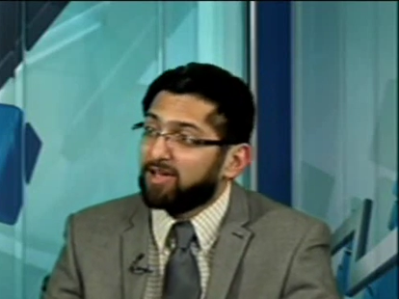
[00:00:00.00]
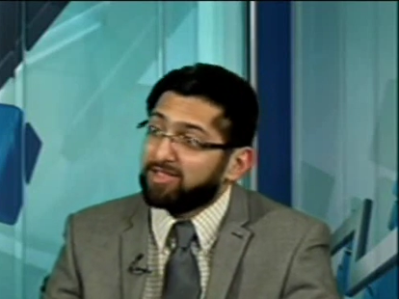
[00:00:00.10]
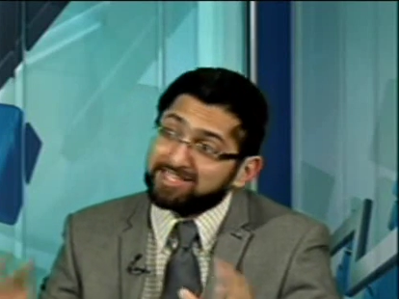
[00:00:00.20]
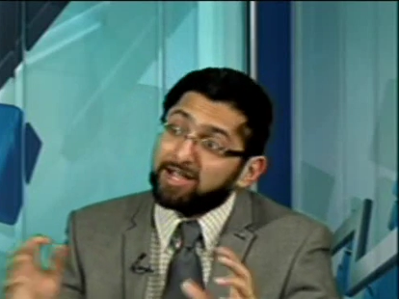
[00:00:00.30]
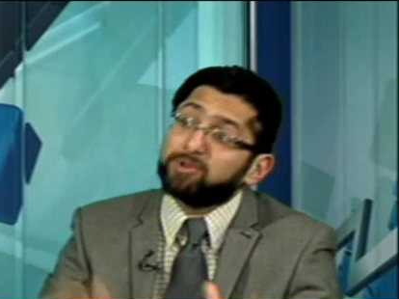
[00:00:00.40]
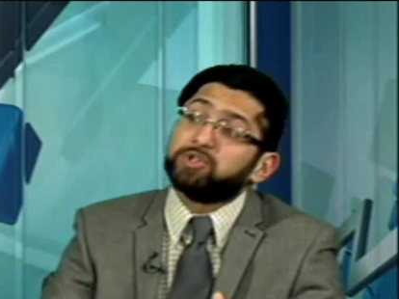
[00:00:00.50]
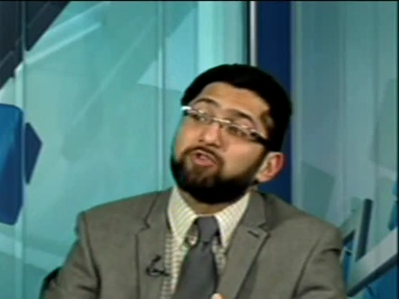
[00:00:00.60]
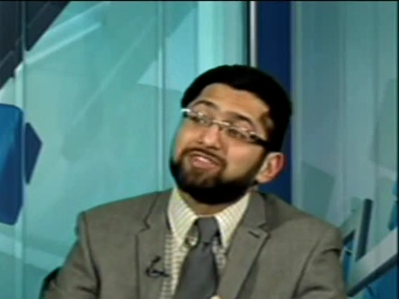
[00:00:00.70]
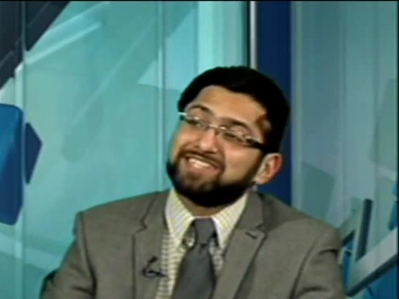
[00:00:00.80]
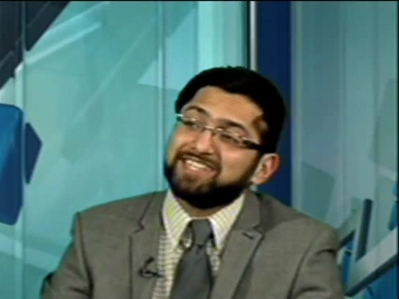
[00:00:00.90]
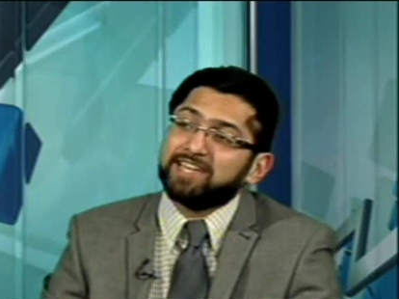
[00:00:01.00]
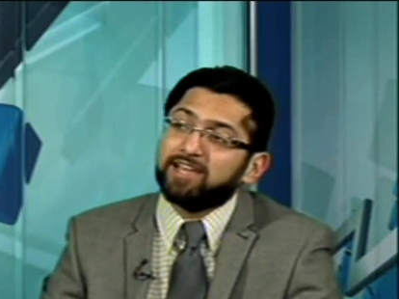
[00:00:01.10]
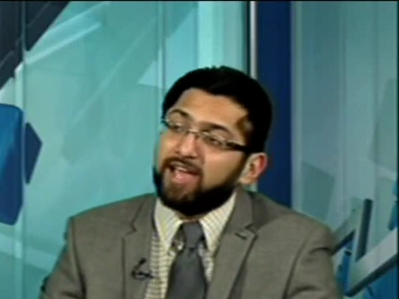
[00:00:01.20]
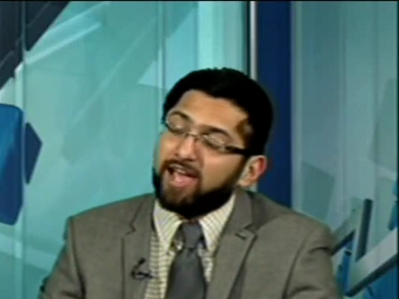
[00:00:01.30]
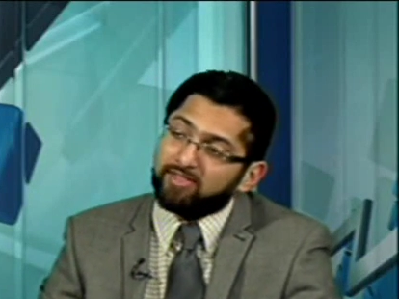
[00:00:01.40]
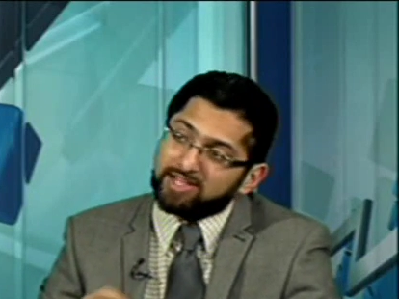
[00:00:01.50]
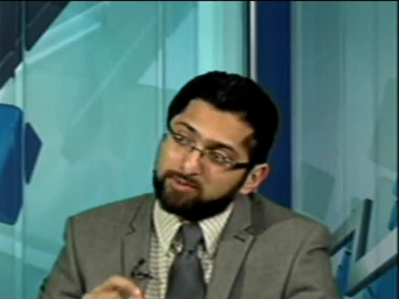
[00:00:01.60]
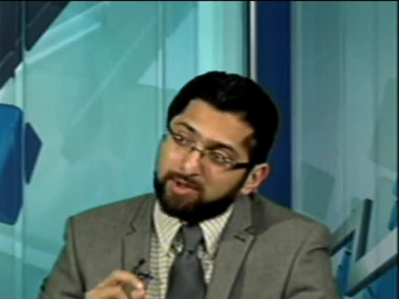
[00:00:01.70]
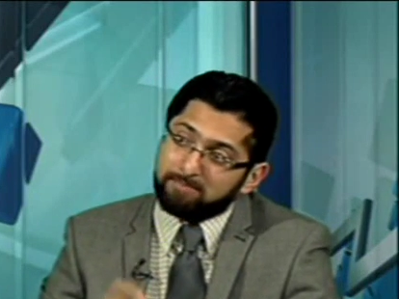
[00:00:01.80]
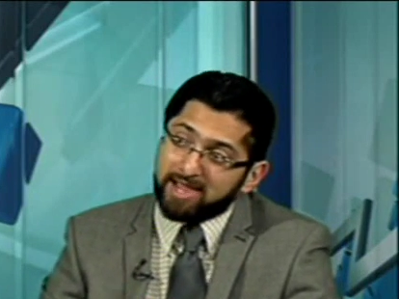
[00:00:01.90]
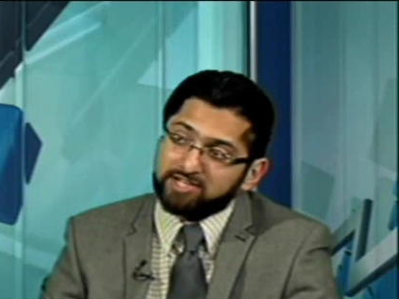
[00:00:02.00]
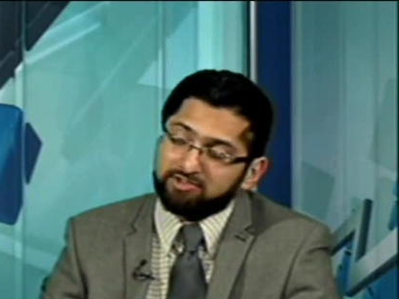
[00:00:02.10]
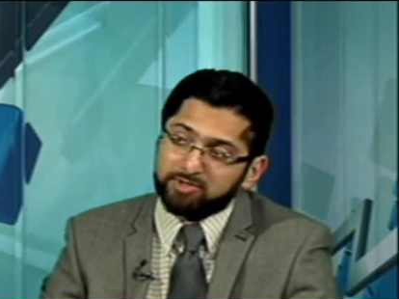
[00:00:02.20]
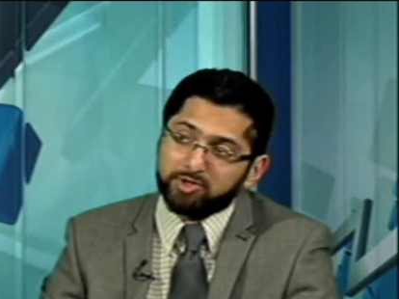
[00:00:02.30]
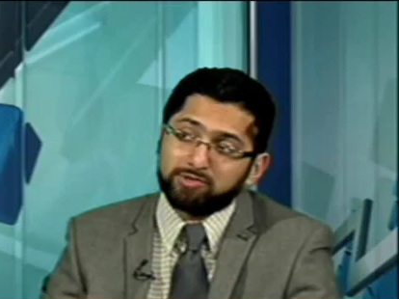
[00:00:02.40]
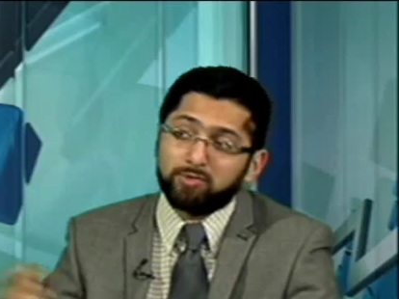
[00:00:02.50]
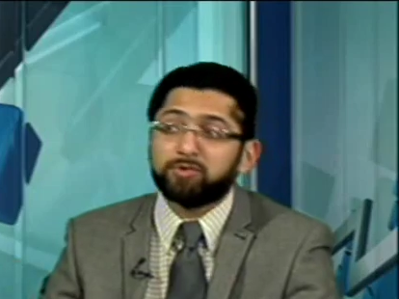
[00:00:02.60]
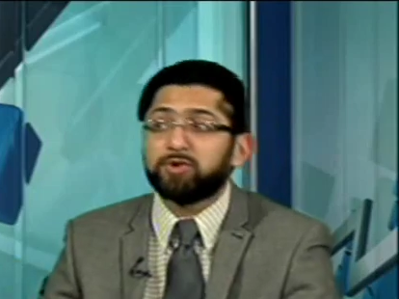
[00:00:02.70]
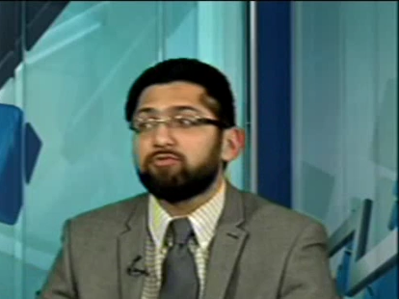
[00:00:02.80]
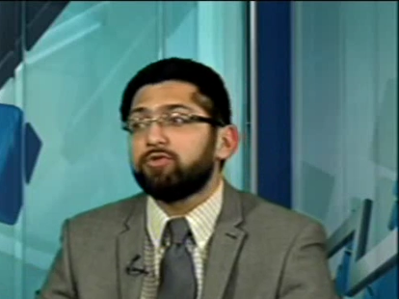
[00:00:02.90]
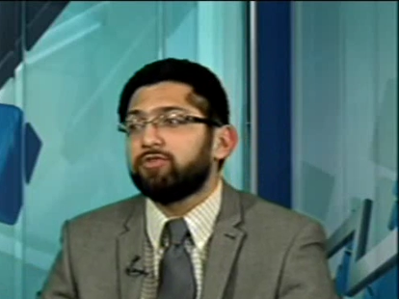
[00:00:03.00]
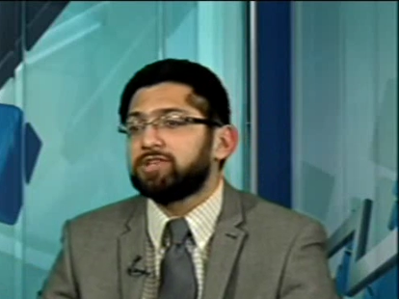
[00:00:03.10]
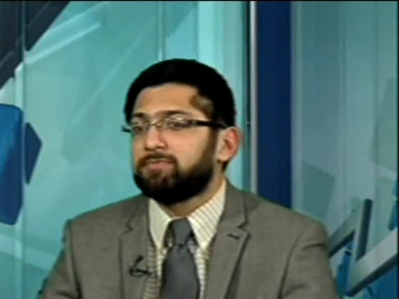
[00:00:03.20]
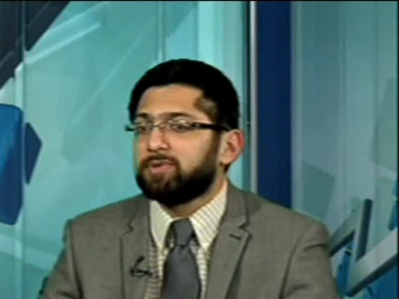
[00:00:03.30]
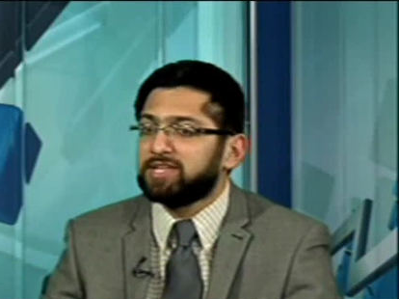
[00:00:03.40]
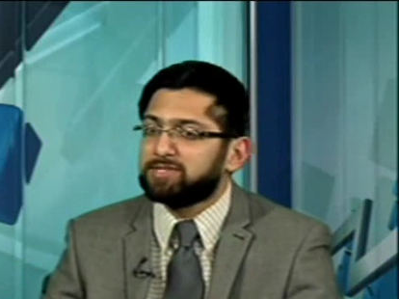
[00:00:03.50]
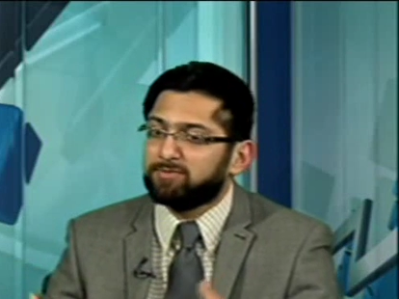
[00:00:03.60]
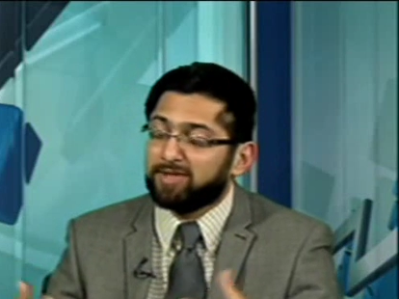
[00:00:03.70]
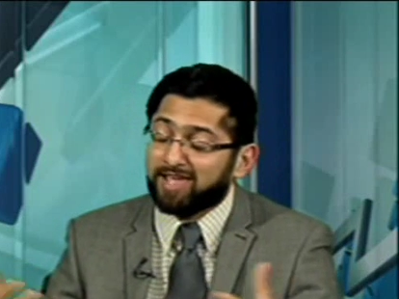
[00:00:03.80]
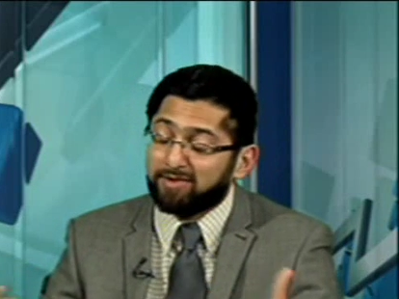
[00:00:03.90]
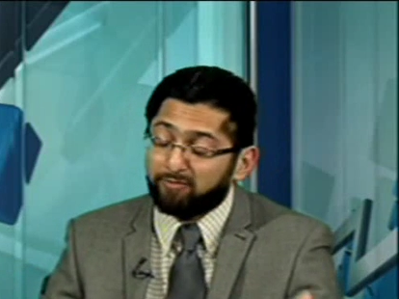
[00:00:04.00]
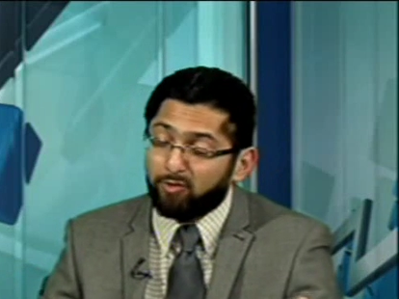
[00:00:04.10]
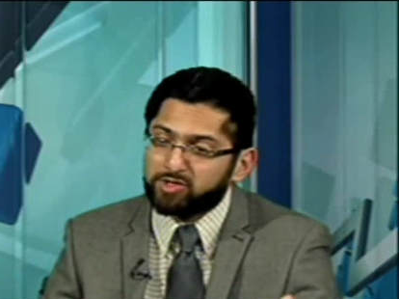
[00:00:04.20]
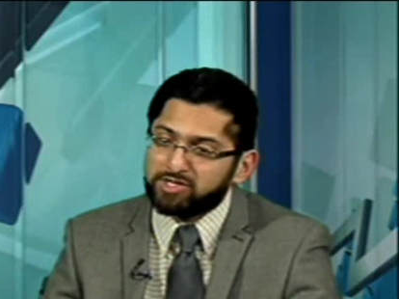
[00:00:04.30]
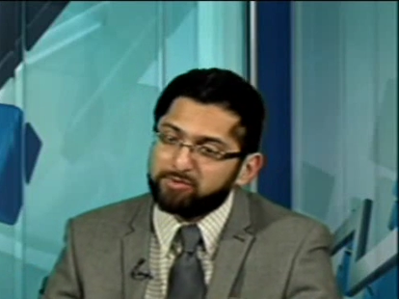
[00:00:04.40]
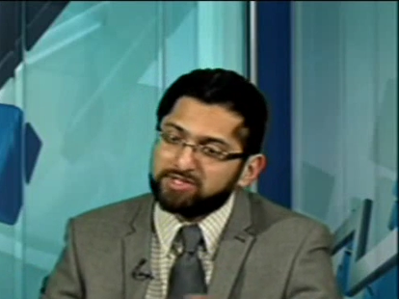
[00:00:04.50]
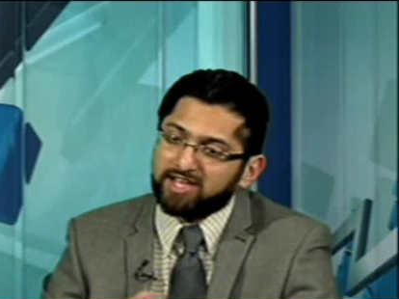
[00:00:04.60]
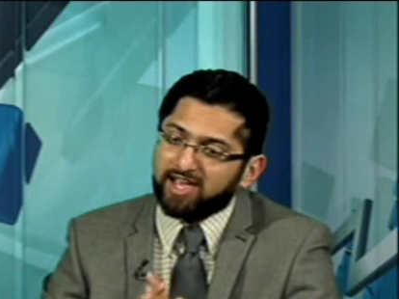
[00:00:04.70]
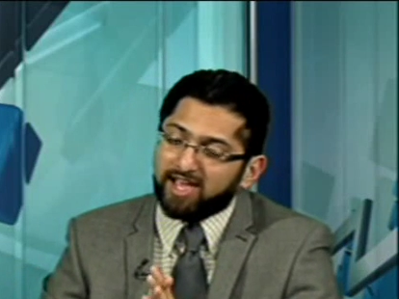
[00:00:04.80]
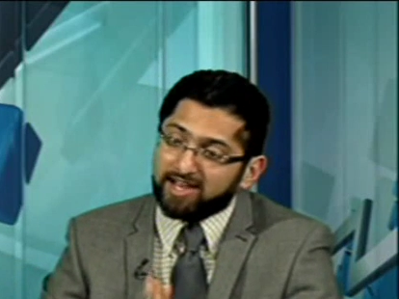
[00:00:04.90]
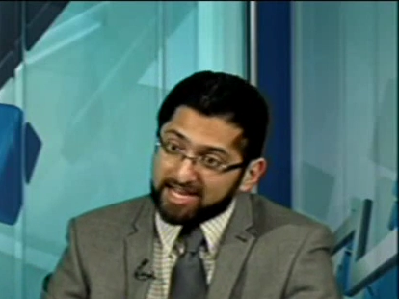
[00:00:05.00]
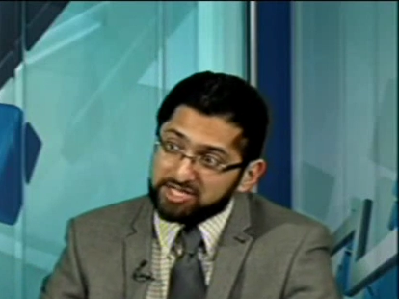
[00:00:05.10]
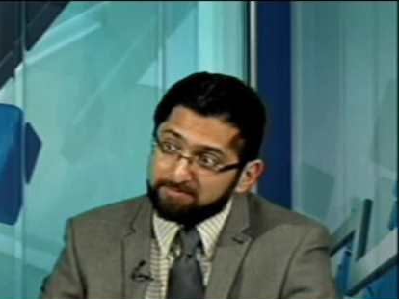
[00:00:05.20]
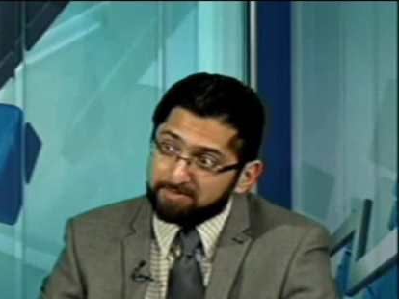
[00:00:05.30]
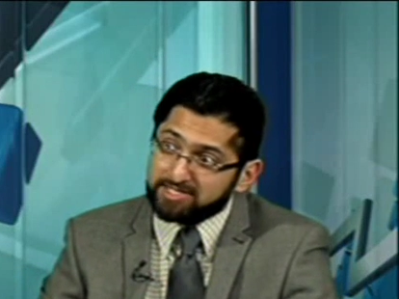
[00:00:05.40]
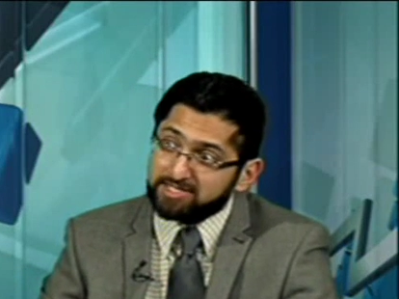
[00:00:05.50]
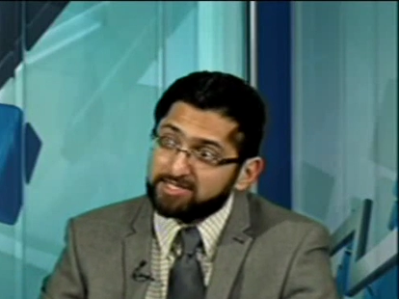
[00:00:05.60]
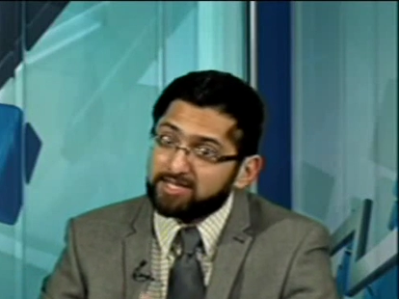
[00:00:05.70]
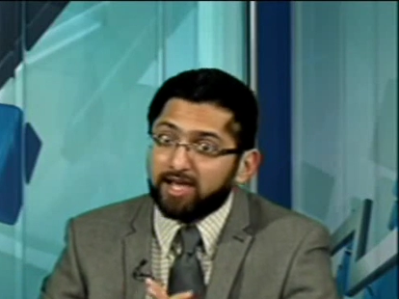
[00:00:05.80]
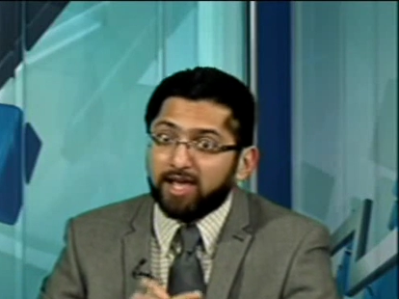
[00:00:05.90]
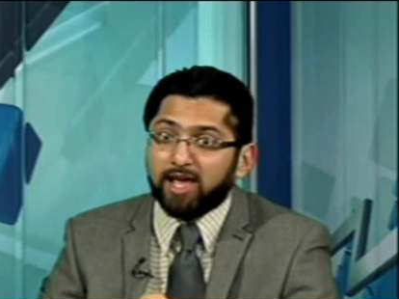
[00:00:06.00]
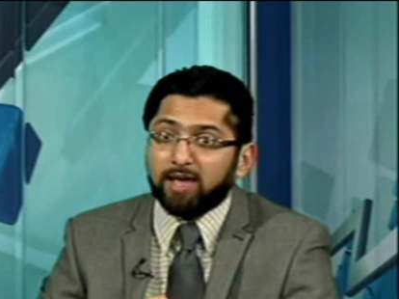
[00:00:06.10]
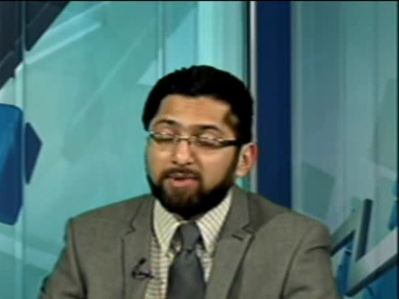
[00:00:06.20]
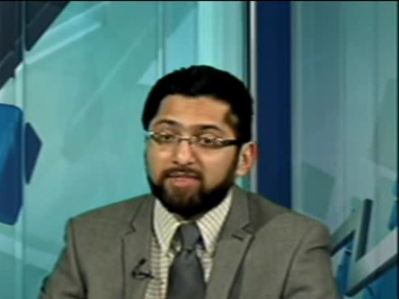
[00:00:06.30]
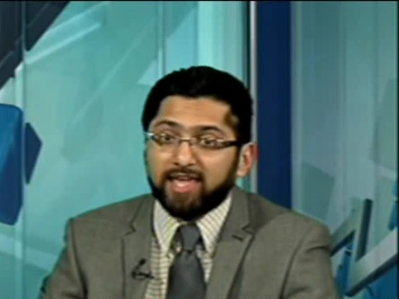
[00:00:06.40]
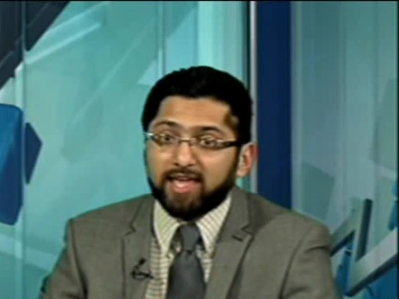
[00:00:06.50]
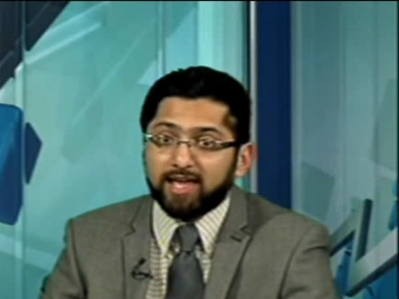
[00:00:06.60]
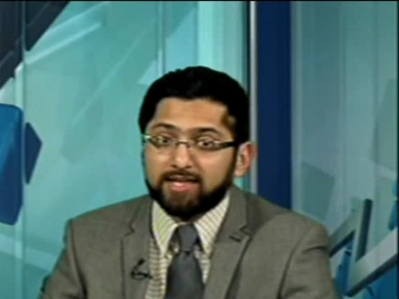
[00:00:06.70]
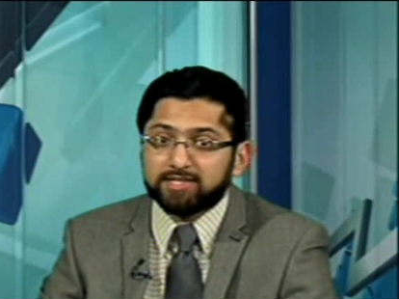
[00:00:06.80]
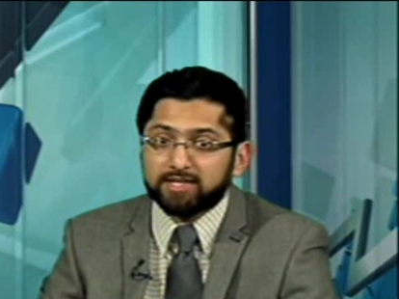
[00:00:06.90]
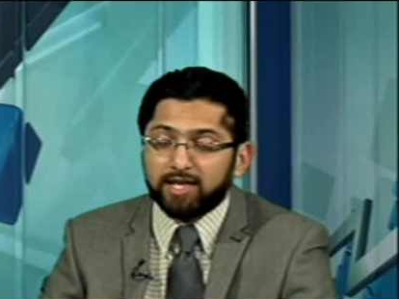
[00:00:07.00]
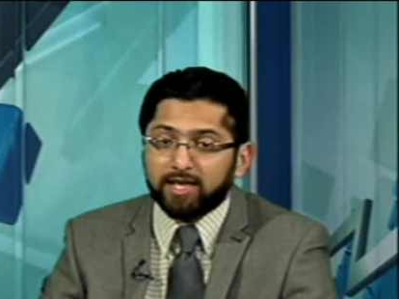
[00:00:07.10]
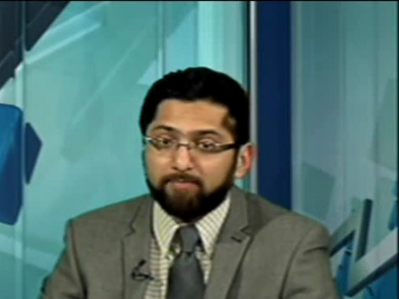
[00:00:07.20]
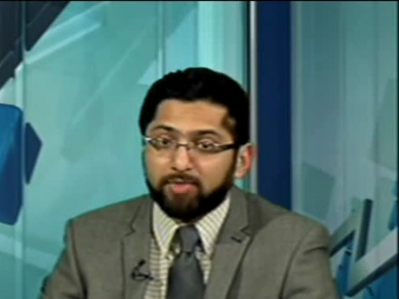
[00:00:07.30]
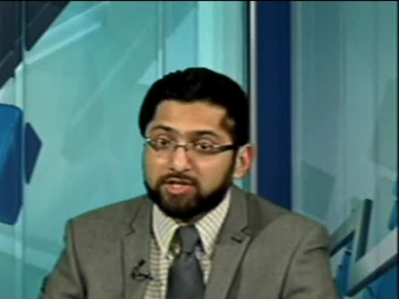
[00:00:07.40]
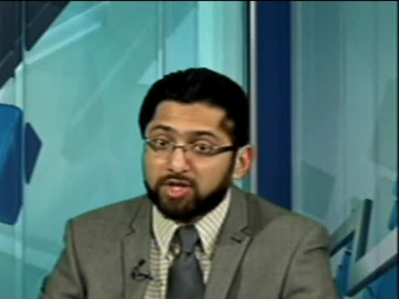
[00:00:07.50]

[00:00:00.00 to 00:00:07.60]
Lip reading: That's how insurers see it, and that's why mainstream insurers won't do roofers. But this, again, unfortunately, was an Asian business. I mean, they had a